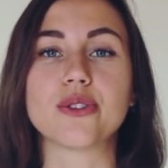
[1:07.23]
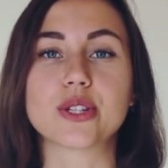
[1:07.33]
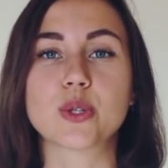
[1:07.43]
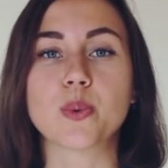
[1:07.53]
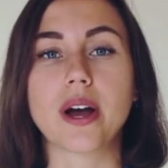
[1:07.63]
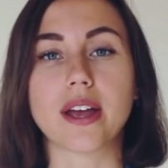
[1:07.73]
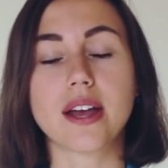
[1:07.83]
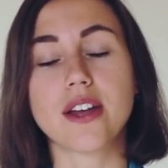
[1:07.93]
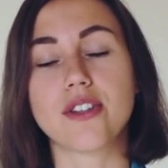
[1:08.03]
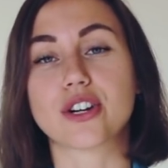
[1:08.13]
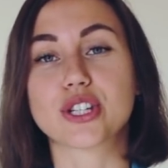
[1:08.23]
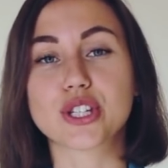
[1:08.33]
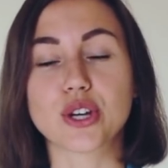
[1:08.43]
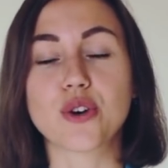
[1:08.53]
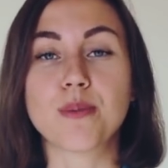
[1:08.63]
That's why there are
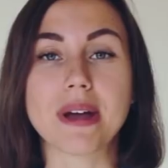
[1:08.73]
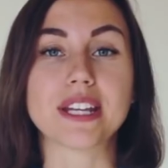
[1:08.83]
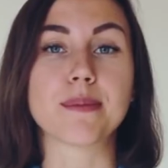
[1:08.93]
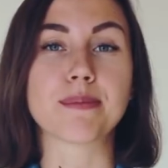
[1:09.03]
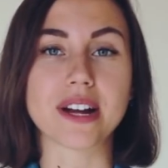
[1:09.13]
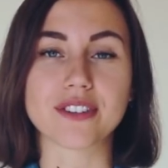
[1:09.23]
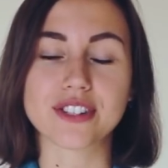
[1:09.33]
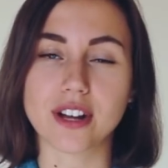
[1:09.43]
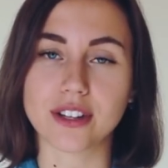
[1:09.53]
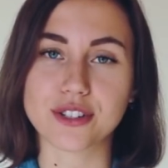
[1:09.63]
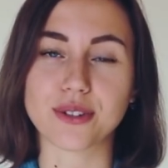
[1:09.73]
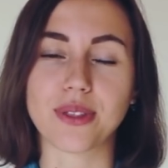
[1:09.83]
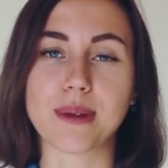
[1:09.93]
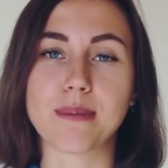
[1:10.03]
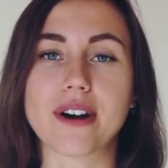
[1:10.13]
so many private sellers
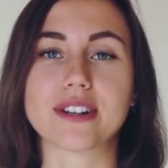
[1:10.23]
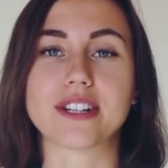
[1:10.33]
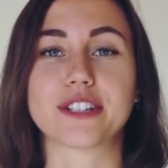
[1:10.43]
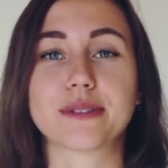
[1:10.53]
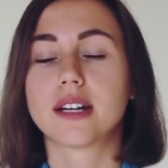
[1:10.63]
on the market.